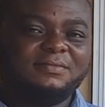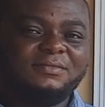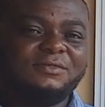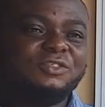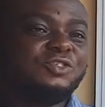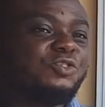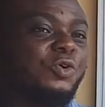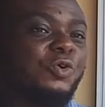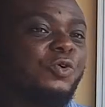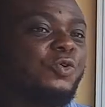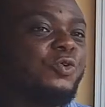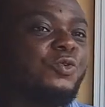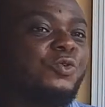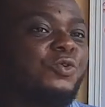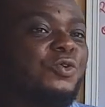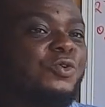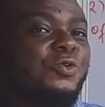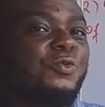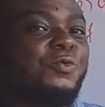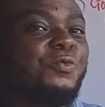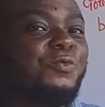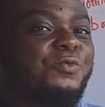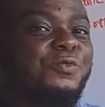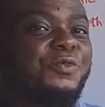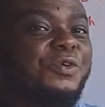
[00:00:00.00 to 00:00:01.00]
So
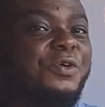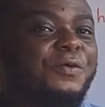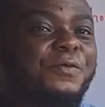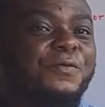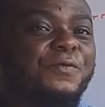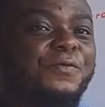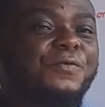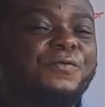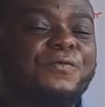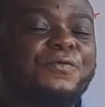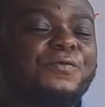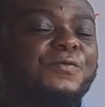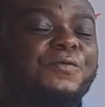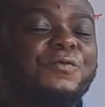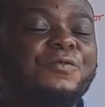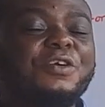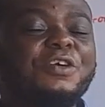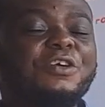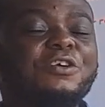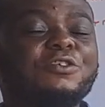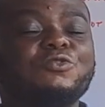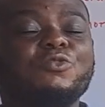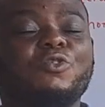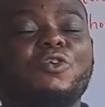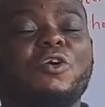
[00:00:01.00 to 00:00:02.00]
we
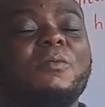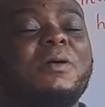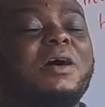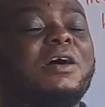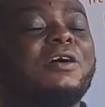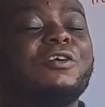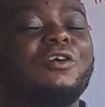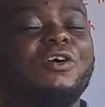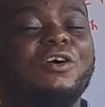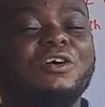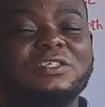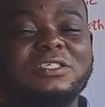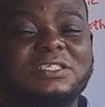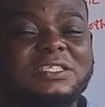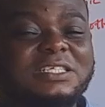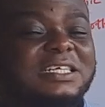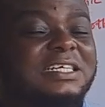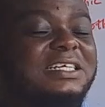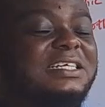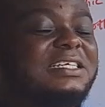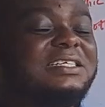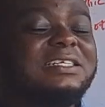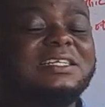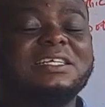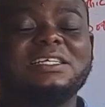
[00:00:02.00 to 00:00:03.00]
used to come across
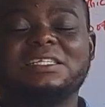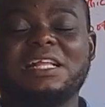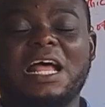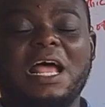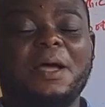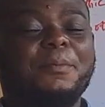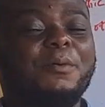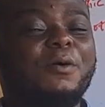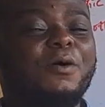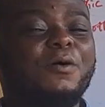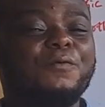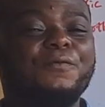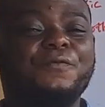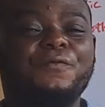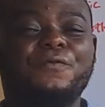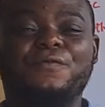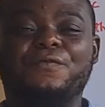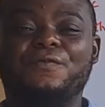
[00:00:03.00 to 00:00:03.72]
this type of